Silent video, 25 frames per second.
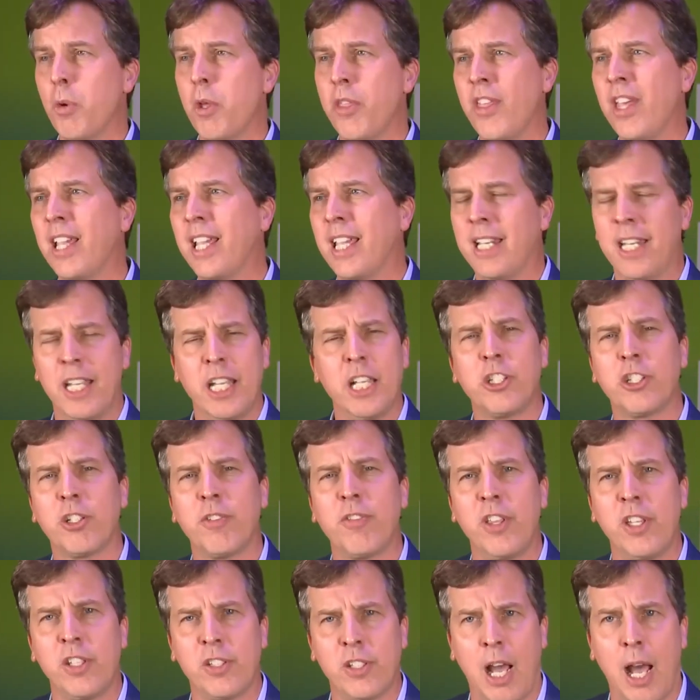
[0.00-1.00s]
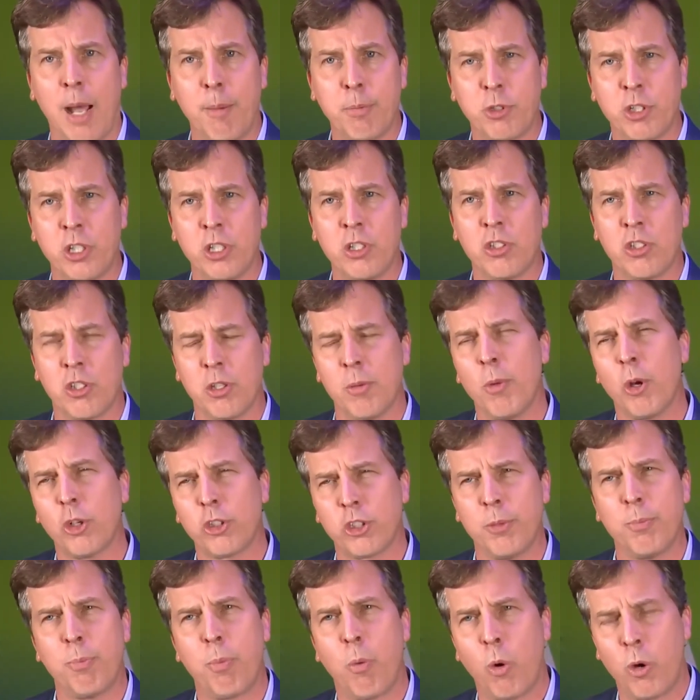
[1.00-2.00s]
with a budget that's more than double
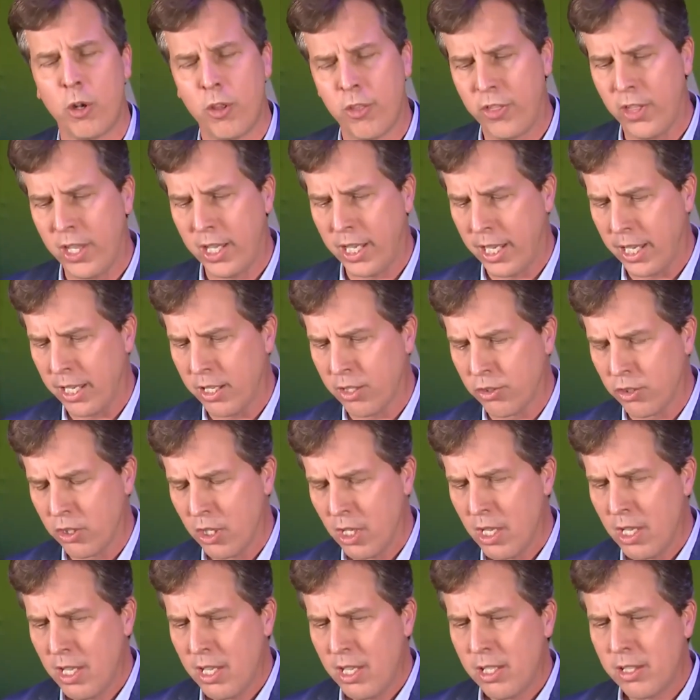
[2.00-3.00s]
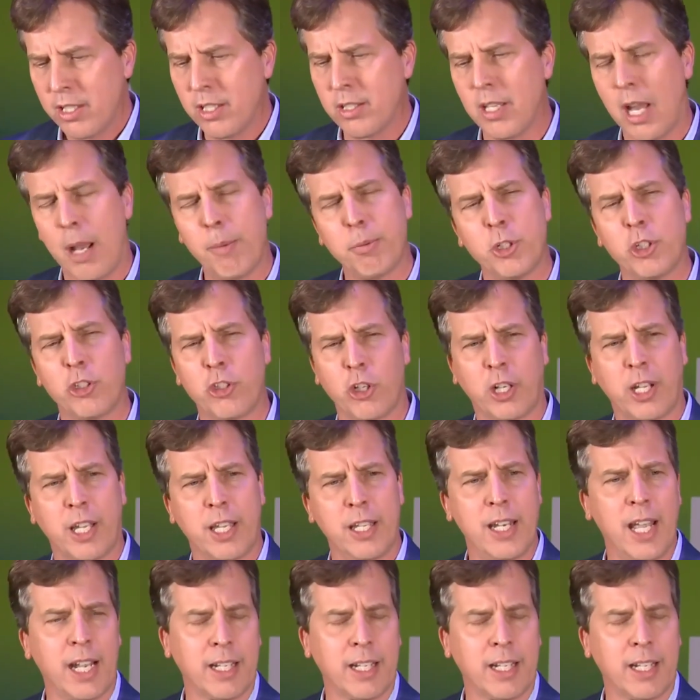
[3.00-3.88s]
that of Amazon HQ2.